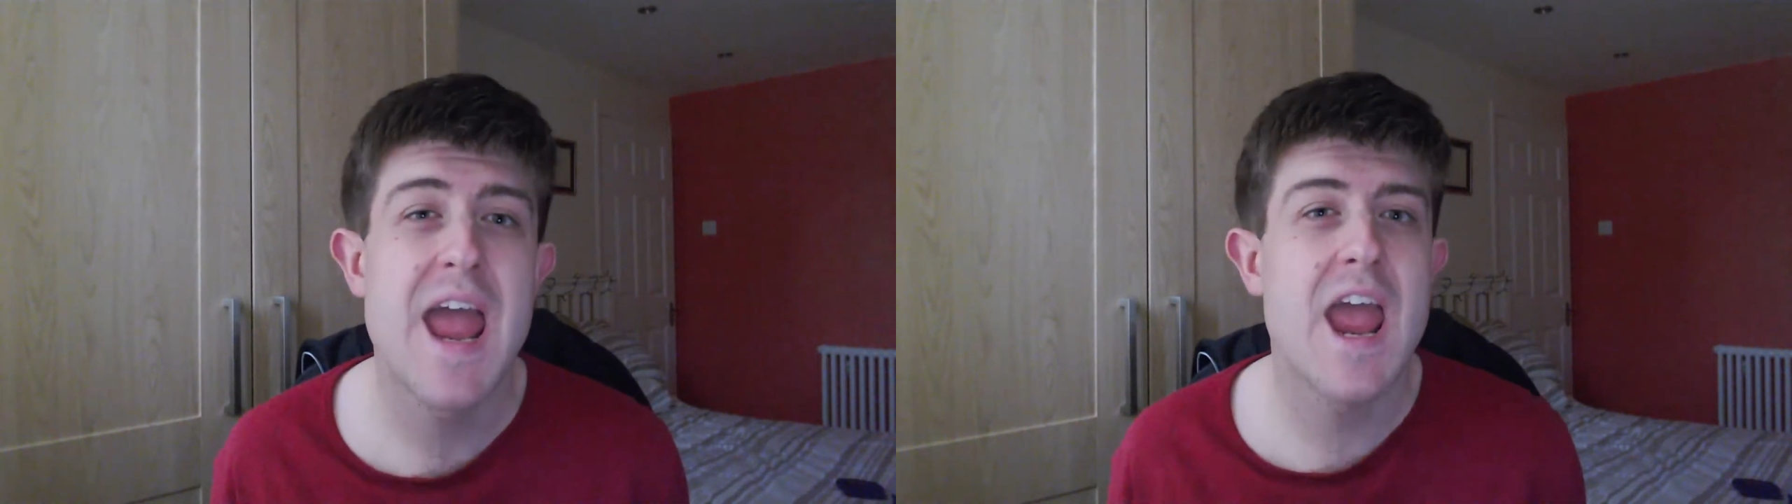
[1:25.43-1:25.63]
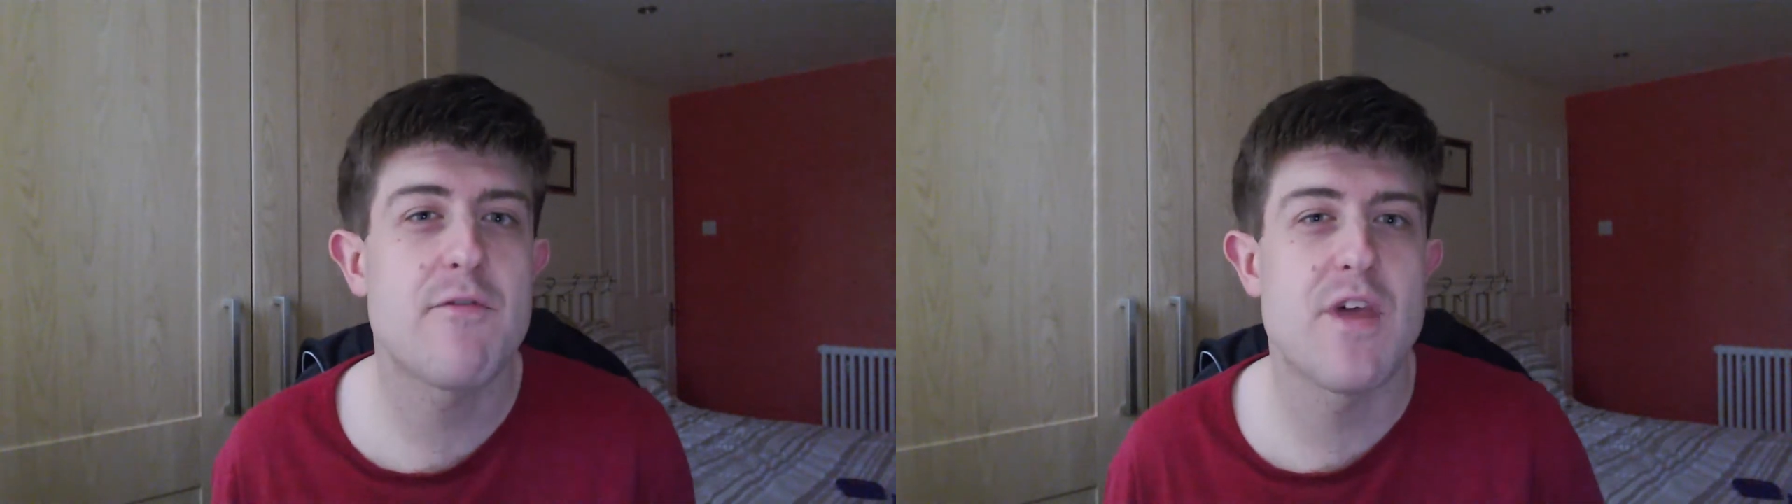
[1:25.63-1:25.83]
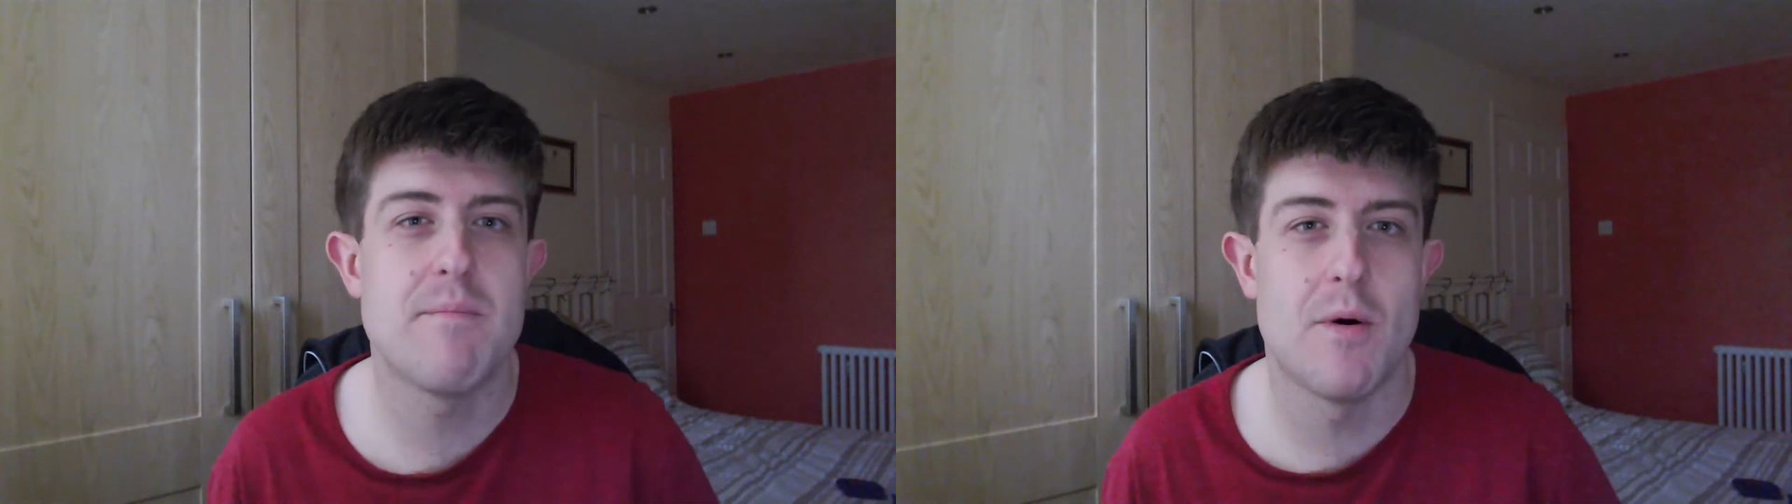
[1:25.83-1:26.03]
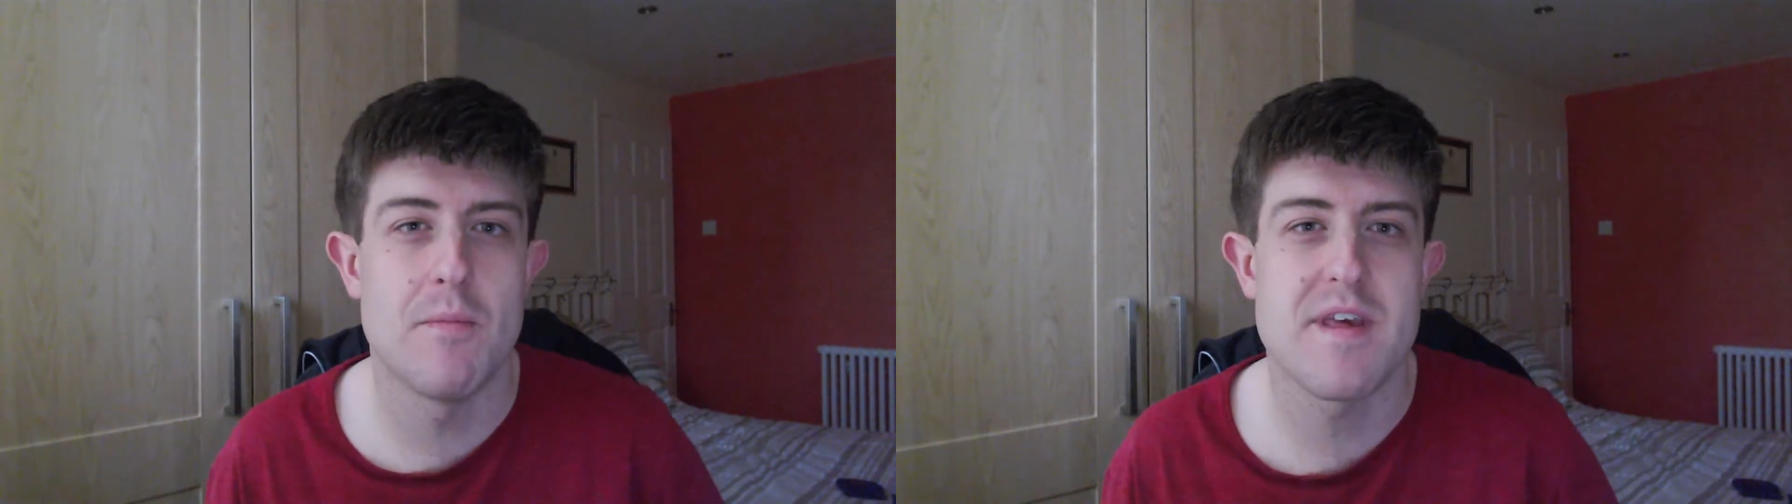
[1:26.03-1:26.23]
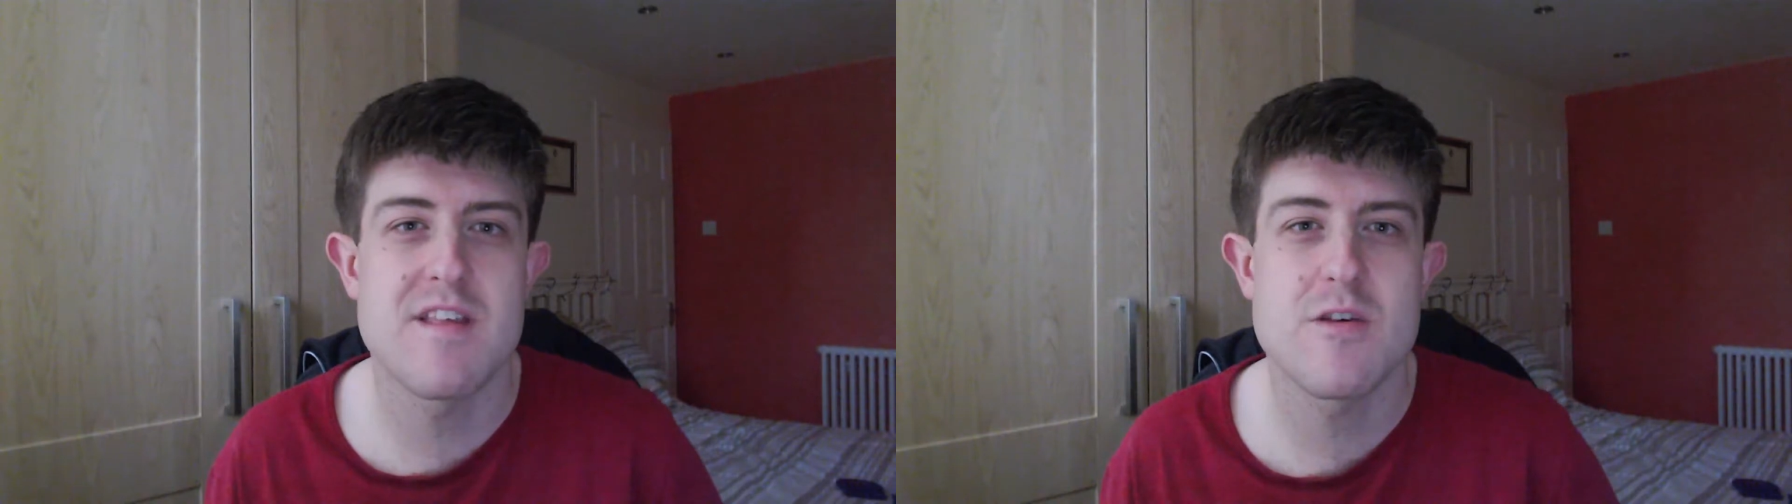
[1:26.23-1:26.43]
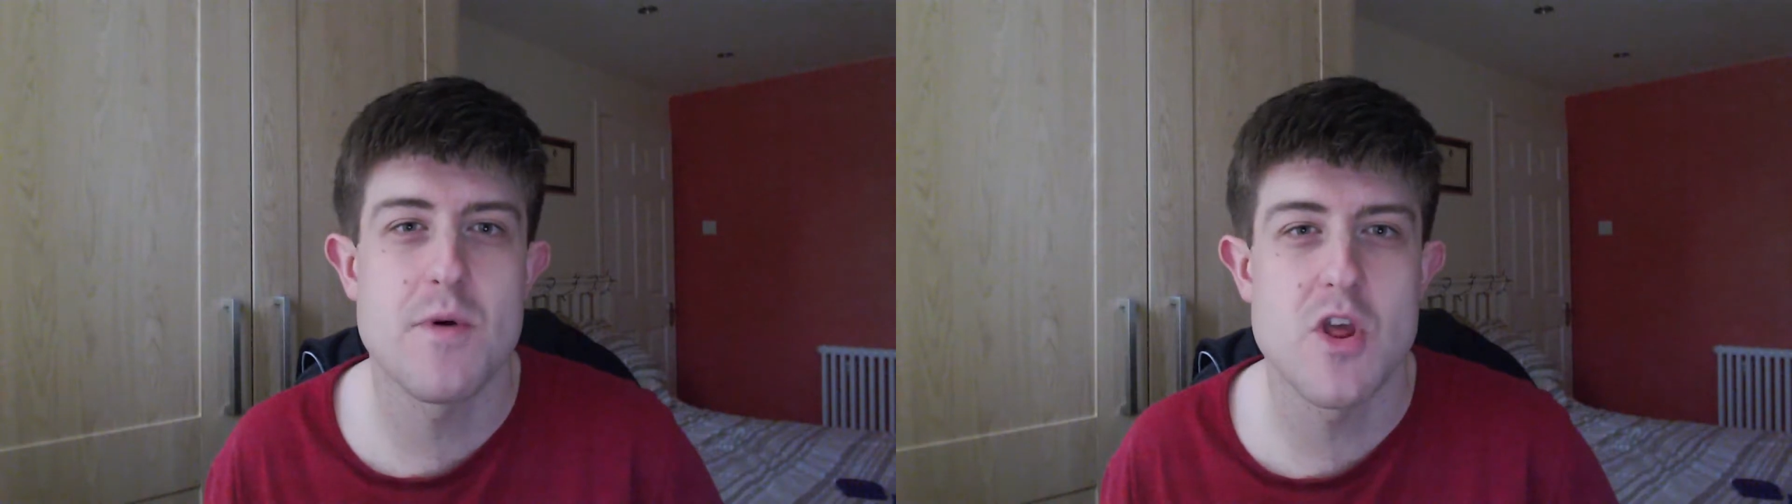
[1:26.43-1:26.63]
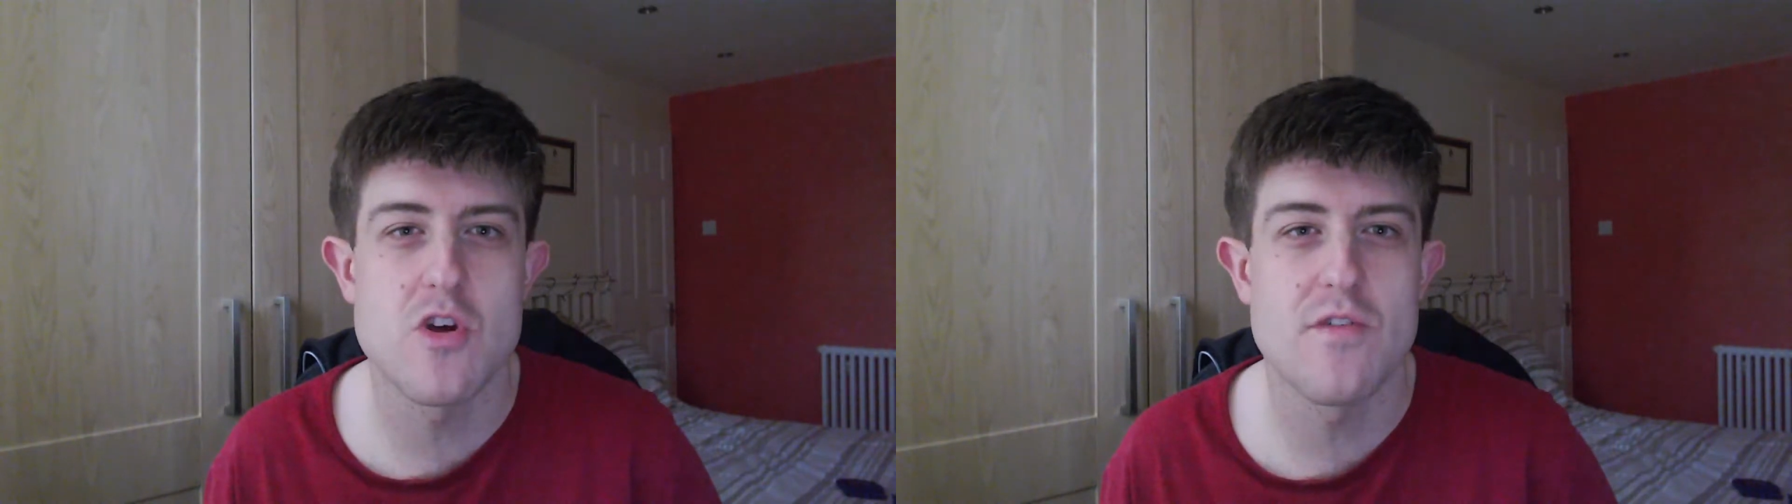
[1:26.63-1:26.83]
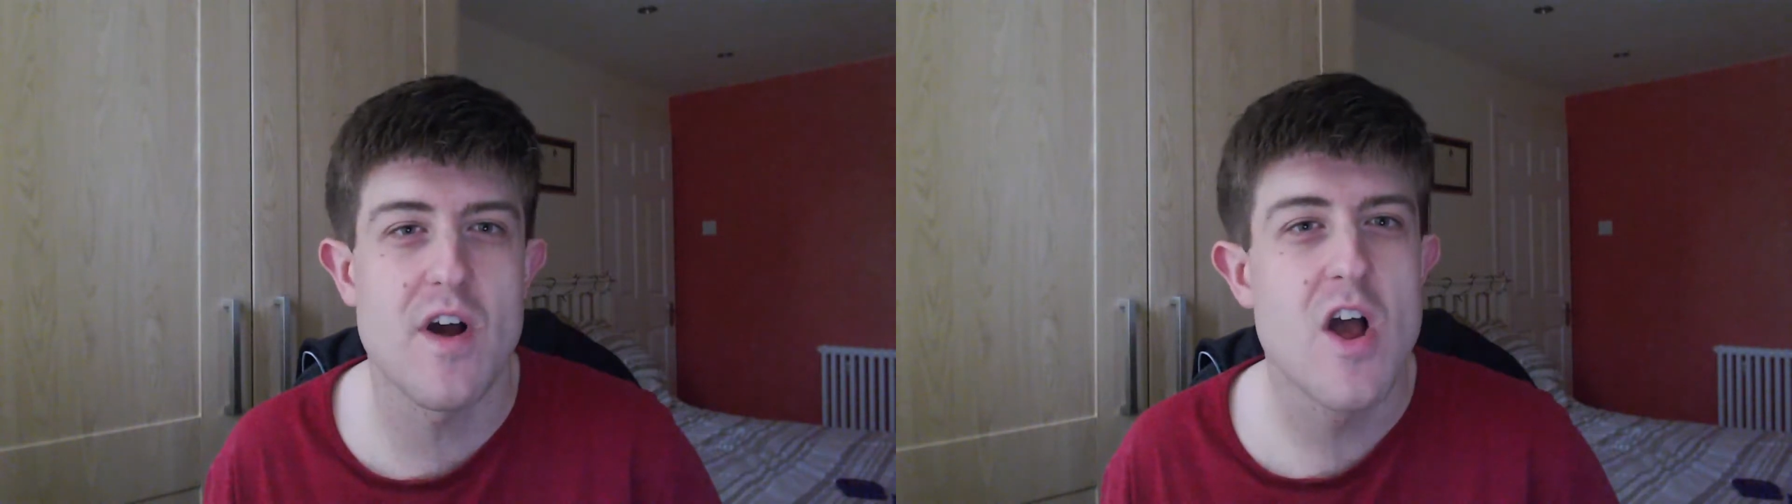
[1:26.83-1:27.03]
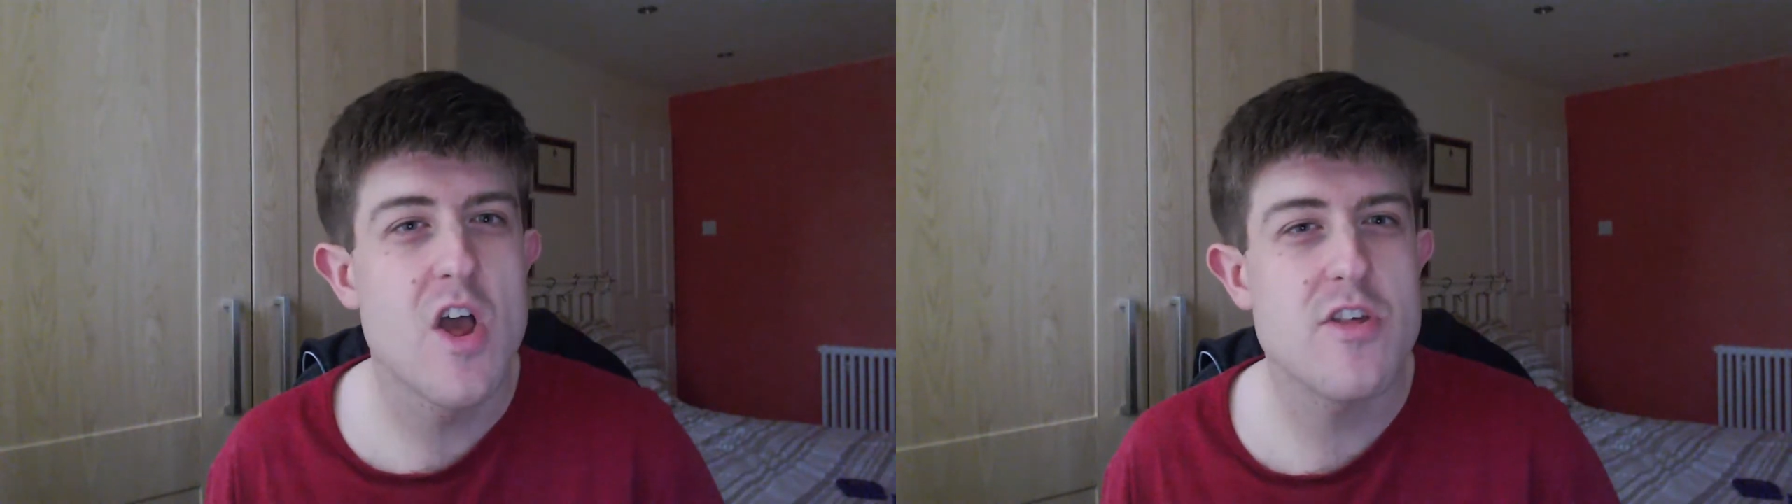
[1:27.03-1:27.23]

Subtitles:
if they bumped into each other.